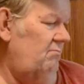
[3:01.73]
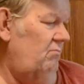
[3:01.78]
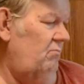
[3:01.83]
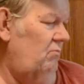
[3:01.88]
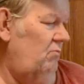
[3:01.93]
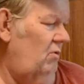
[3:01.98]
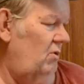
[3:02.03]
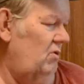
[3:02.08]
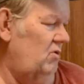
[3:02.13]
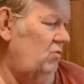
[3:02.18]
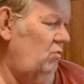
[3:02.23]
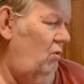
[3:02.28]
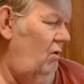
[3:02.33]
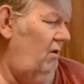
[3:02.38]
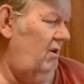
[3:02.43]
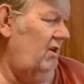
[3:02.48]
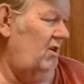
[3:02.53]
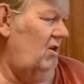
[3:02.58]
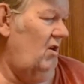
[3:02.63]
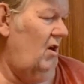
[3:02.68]
was
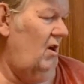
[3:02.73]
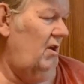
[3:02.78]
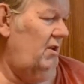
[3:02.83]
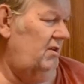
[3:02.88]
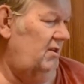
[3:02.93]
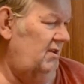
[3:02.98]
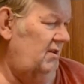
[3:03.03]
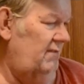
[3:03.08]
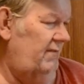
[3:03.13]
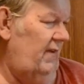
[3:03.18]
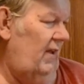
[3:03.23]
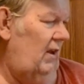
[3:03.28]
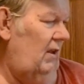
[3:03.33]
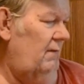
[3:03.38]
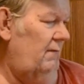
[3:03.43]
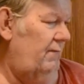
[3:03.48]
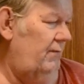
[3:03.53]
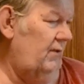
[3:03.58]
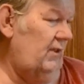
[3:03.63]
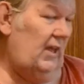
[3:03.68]
working on to
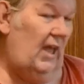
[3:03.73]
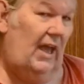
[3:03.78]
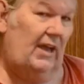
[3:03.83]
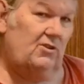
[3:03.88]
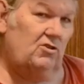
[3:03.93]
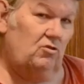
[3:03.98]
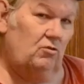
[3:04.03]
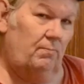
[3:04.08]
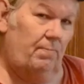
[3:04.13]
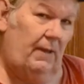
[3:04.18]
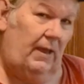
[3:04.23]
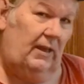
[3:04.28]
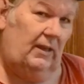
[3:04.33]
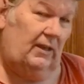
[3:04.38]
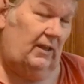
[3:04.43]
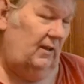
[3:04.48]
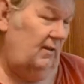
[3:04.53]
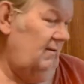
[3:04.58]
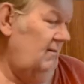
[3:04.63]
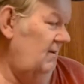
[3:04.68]
develop for the actual
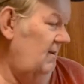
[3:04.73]
painting.